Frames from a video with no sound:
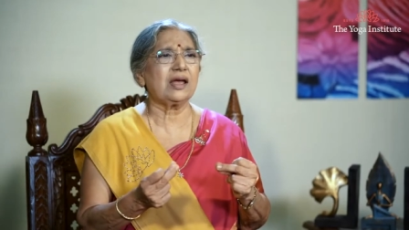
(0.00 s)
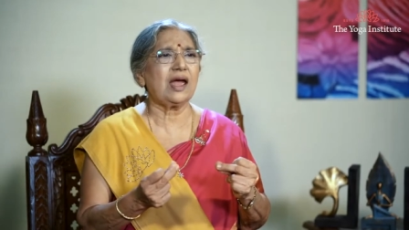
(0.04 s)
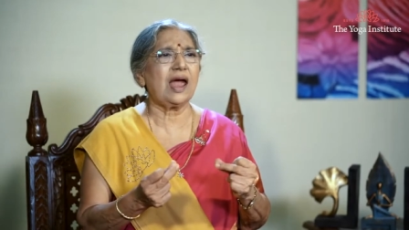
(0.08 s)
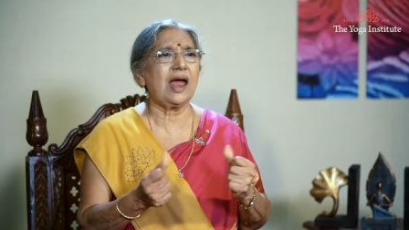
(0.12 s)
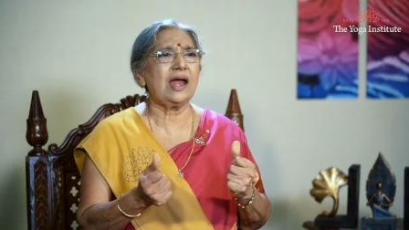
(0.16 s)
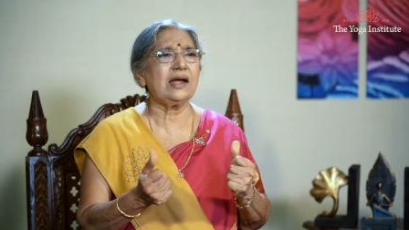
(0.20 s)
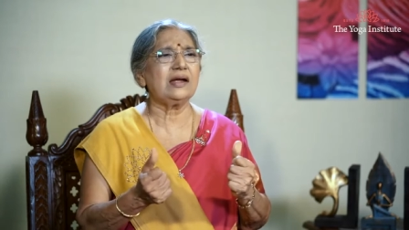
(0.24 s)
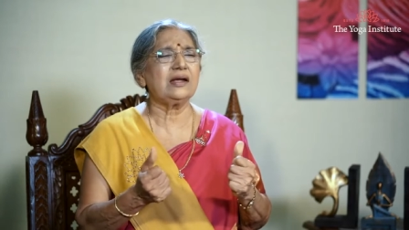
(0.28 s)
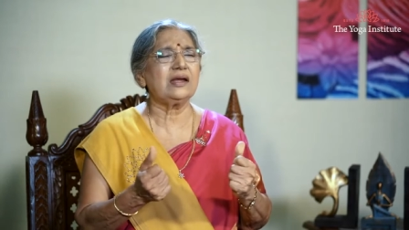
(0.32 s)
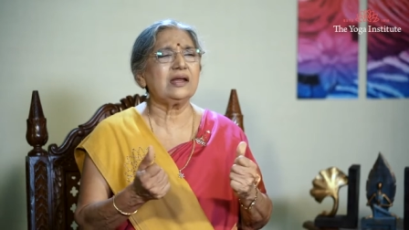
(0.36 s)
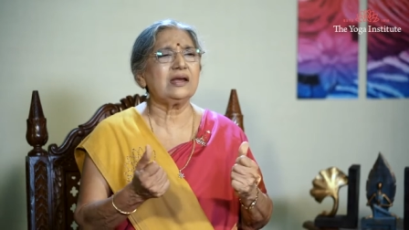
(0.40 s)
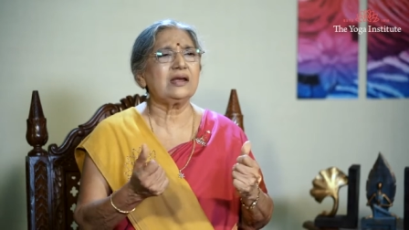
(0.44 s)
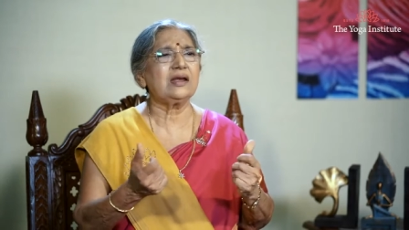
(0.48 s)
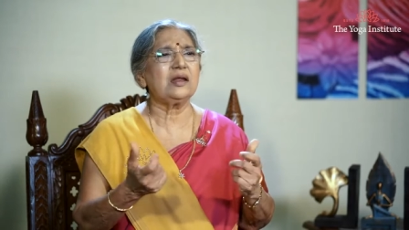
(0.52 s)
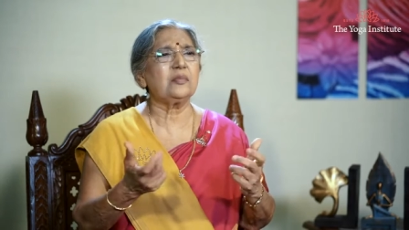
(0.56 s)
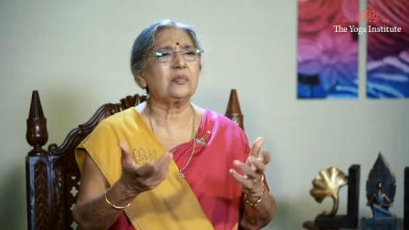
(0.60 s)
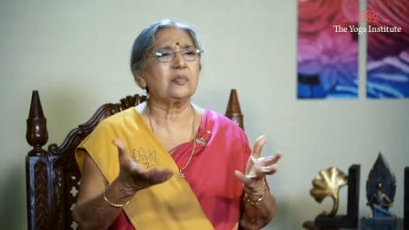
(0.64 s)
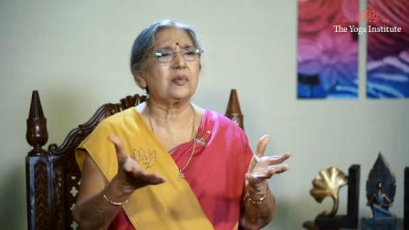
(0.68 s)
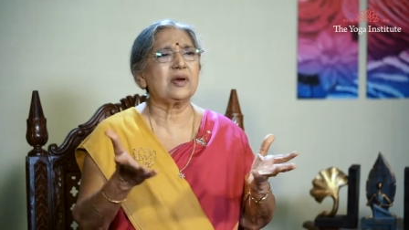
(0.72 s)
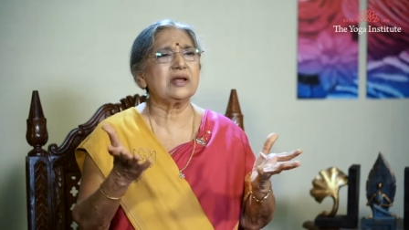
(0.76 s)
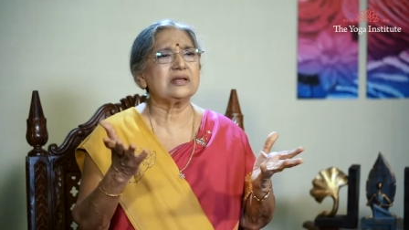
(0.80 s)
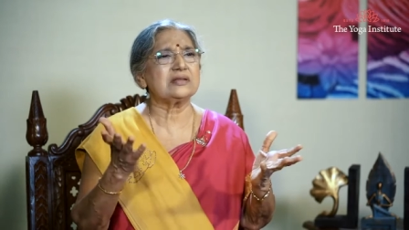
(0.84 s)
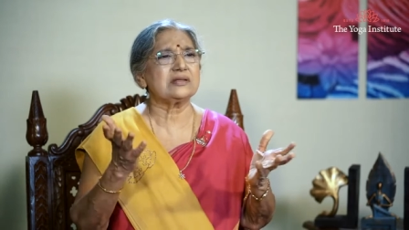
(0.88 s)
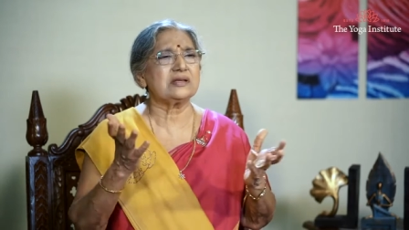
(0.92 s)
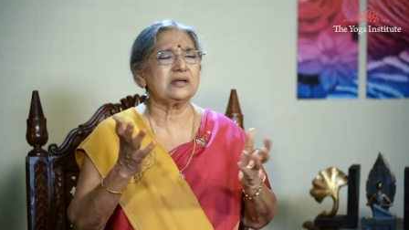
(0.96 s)

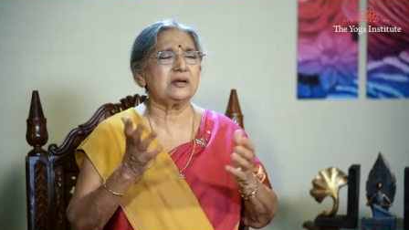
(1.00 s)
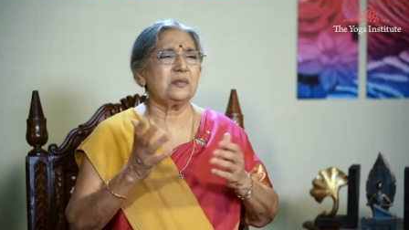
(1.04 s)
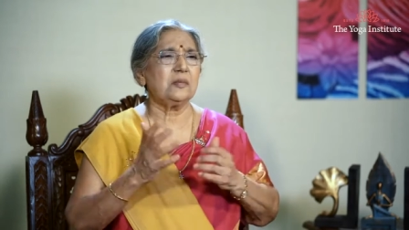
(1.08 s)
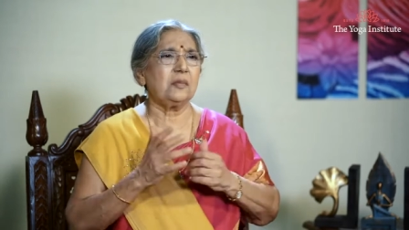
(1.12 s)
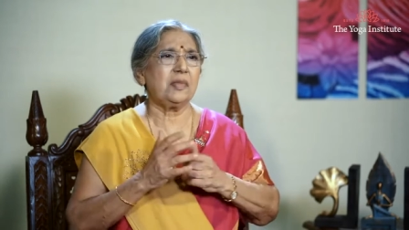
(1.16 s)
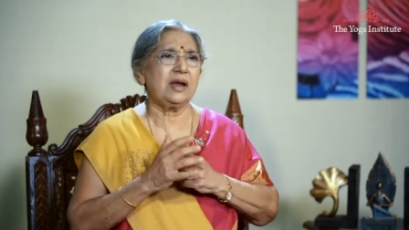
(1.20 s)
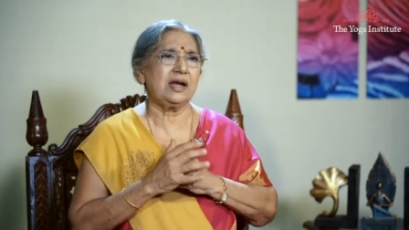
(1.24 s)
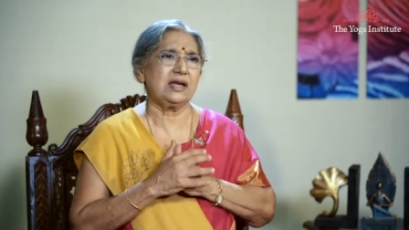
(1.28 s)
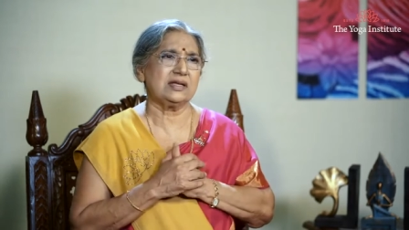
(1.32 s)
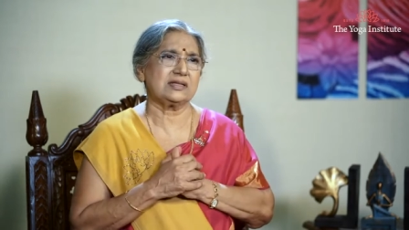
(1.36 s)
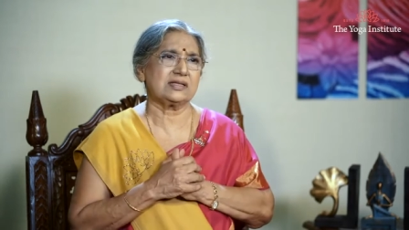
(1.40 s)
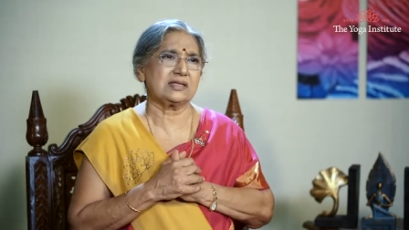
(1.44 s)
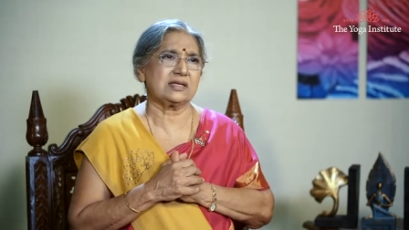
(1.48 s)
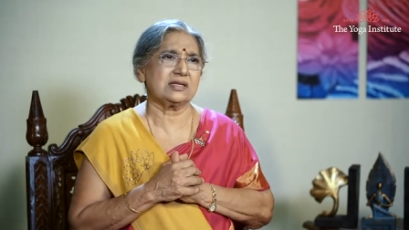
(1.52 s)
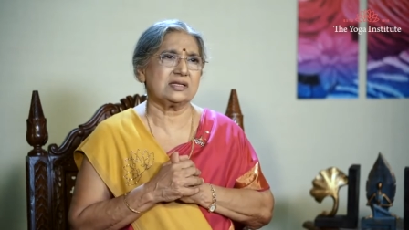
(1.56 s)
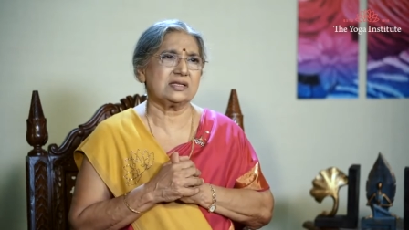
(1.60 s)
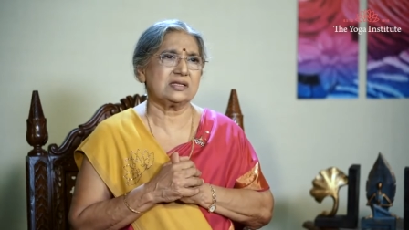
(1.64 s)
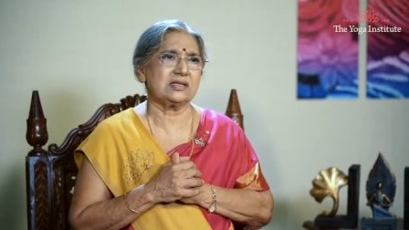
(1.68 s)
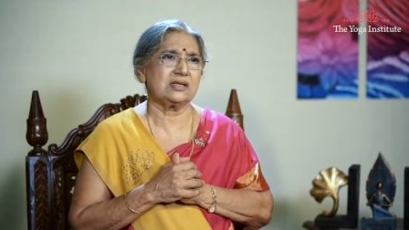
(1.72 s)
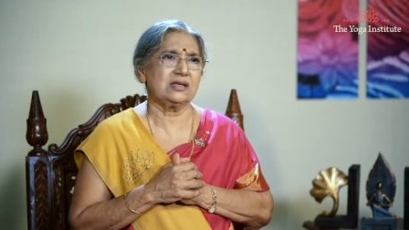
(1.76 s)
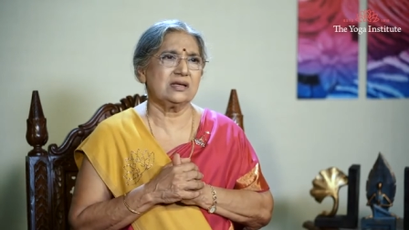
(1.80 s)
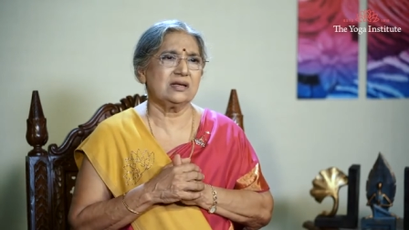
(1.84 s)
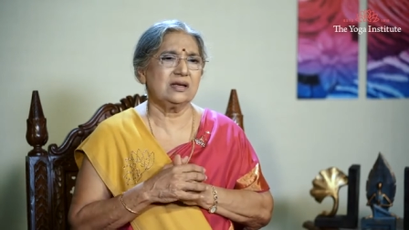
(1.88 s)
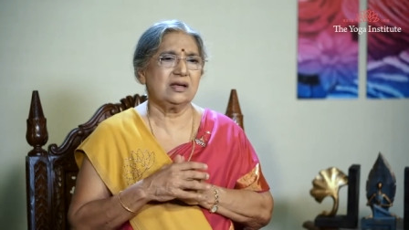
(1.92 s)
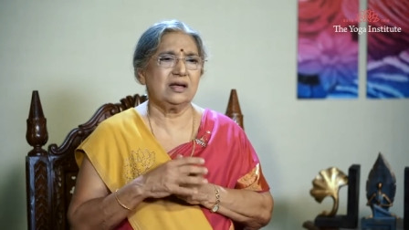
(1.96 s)
antidepressant medicines,
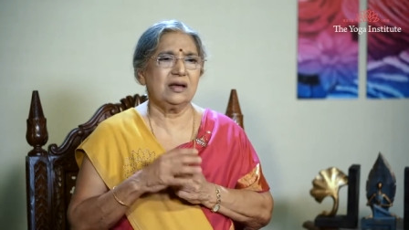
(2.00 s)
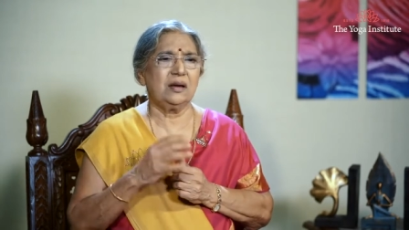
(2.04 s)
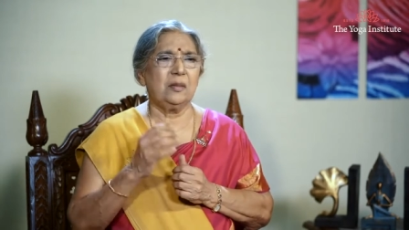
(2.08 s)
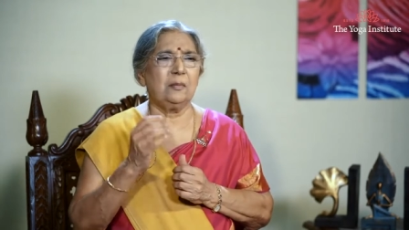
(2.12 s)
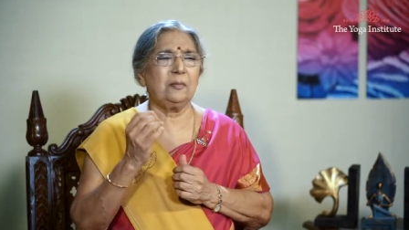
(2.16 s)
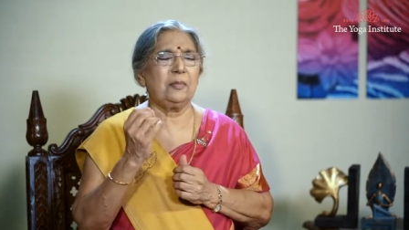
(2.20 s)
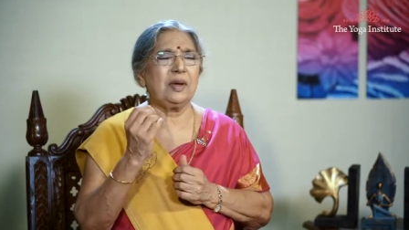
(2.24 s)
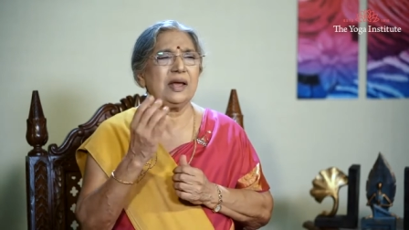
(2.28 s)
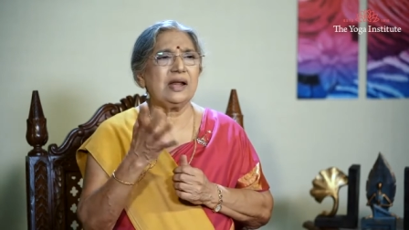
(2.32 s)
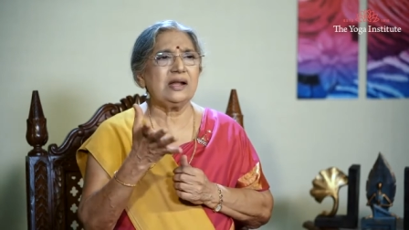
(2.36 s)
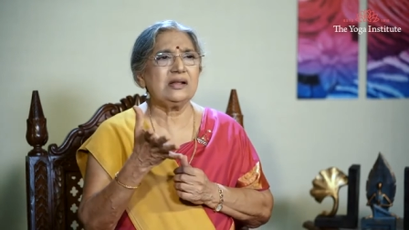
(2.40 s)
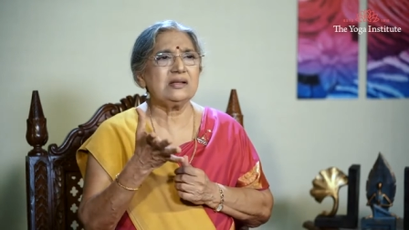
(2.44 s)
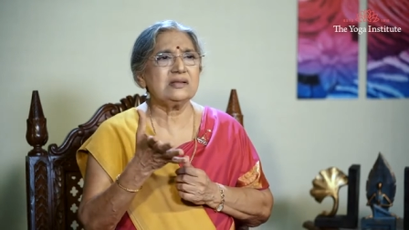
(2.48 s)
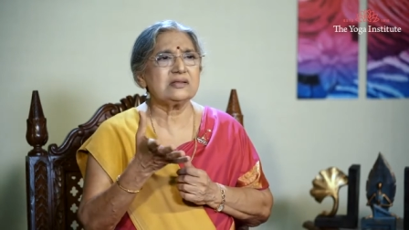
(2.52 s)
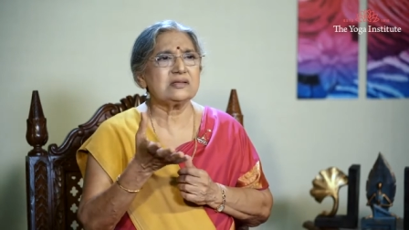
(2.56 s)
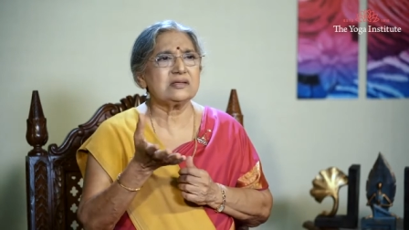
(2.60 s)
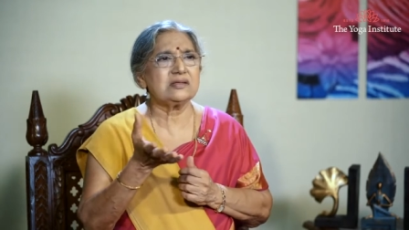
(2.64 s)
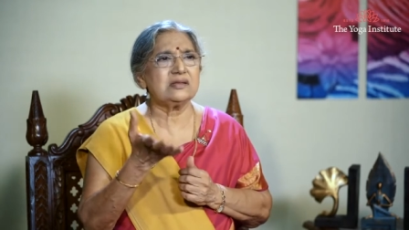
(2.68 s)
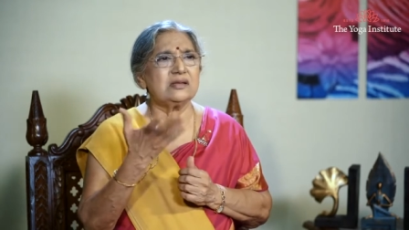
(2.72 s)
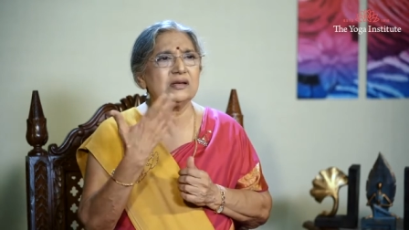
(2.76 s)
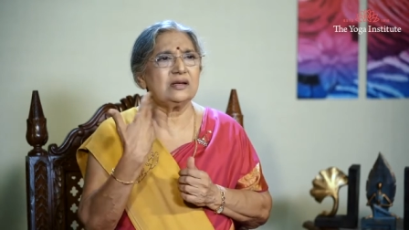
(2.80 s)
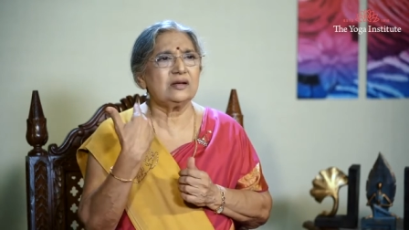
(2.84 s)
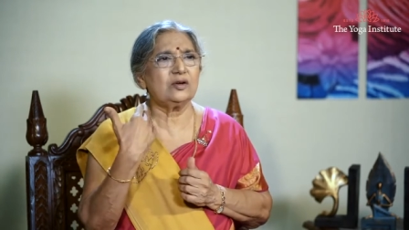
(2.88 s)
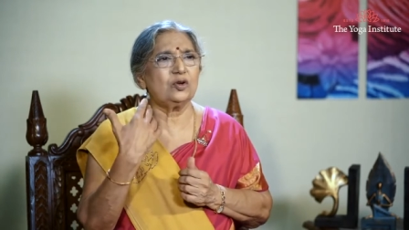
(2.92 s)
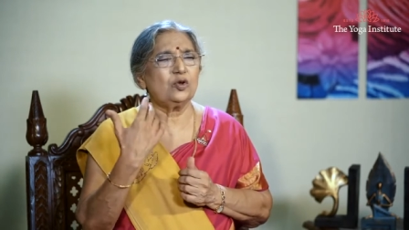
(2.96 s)
pills
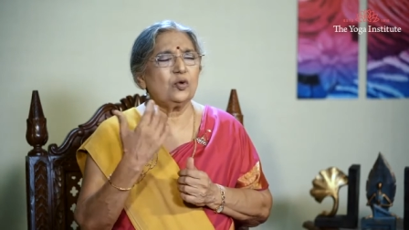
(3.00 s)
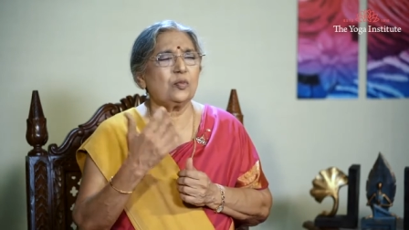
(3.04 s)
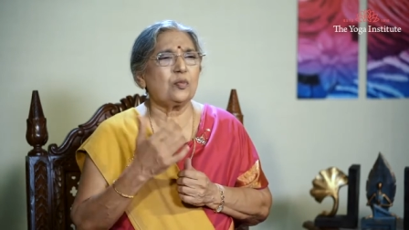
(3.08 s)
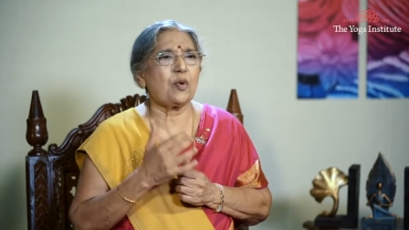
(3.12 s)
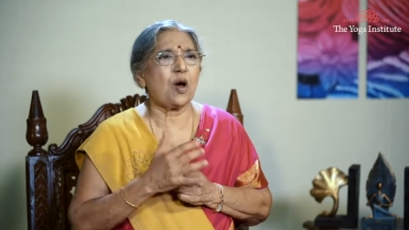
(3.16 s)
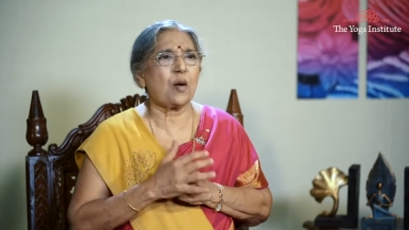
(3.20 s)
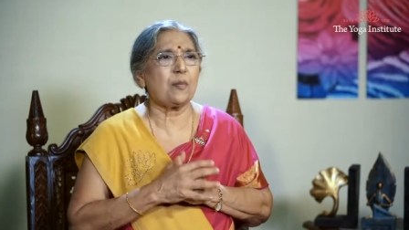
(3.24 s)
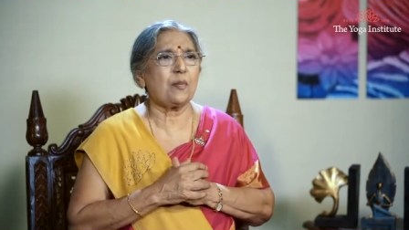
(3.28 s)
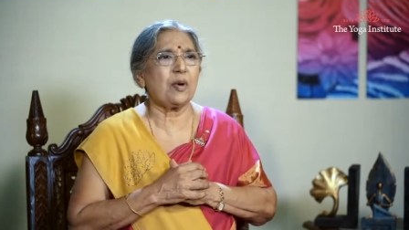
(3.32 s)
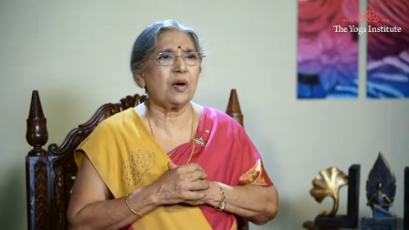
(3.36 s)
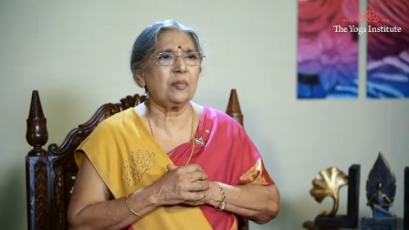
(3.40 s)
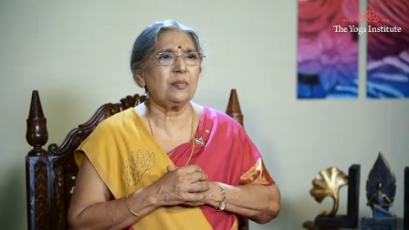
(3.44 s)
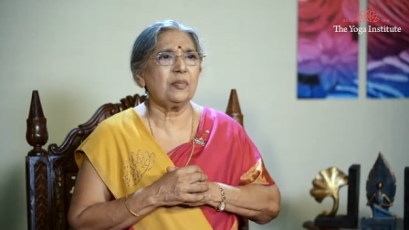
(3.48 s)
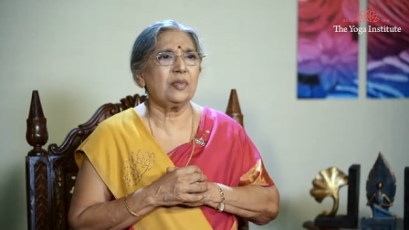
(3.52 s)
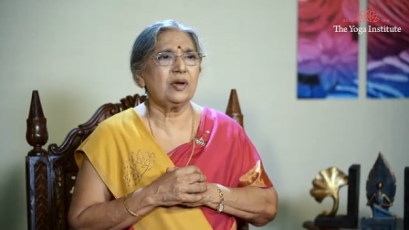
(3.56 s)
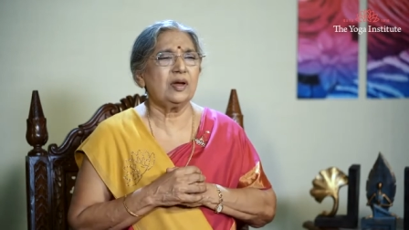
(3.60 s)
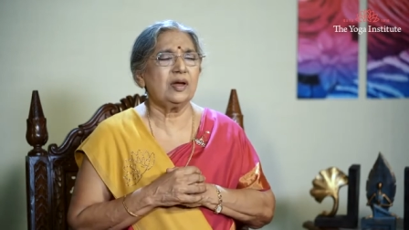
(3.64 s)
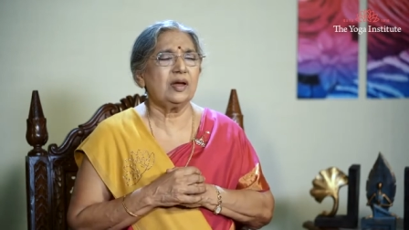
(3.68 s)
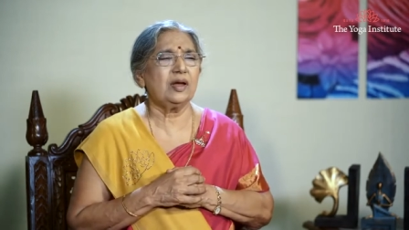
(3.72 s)
to pop up,